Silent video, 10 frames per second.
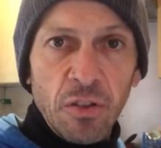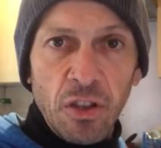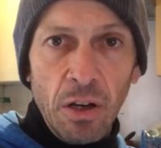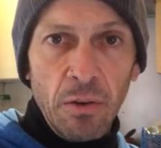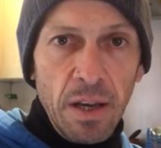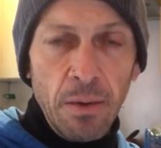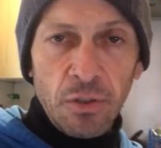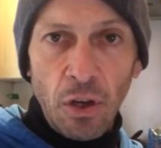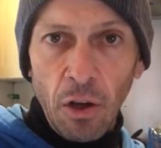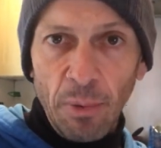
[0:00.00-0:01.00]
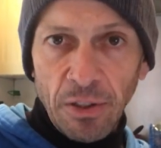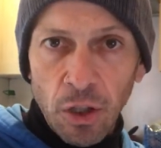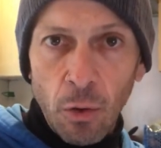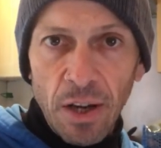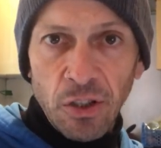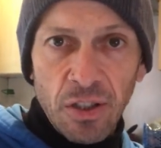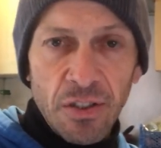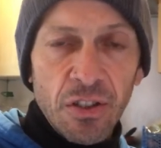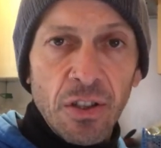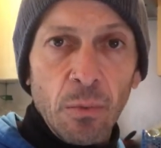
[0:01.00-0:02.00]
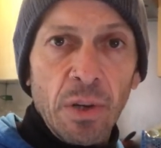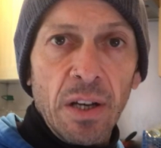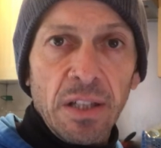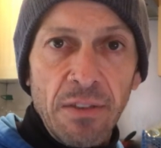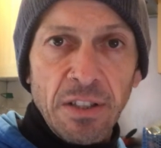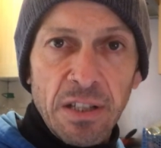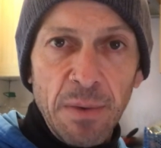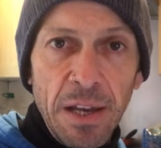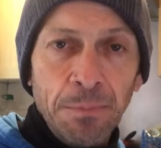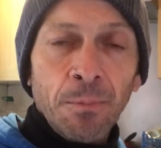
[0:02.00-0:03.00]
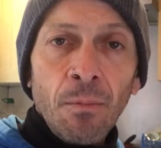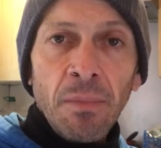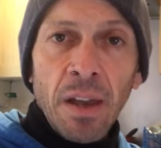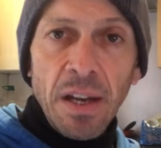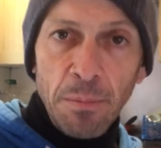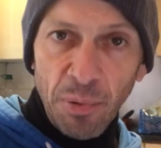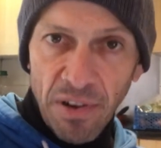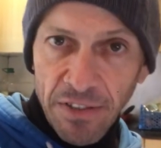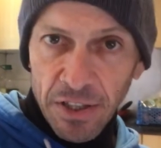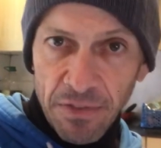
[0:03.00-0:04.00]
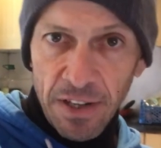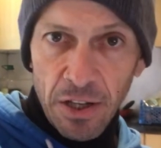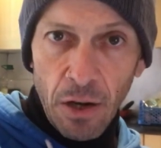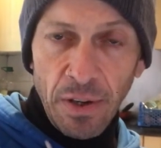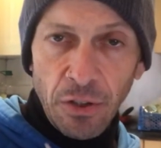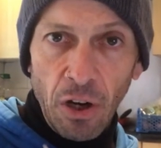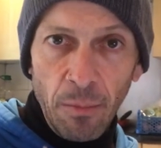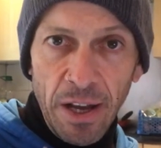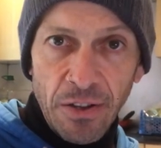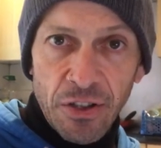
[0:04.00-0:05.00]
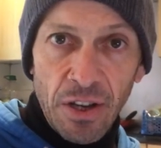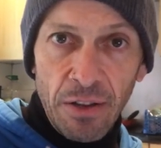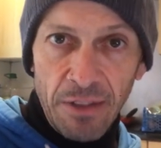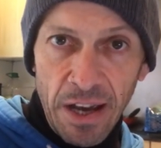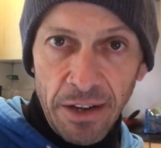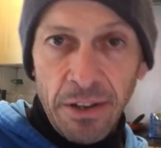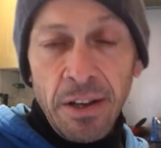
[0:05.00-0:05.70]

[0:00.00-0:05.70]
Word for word: So it was a whole bunch of questions that were given to me in a previous video in comments and then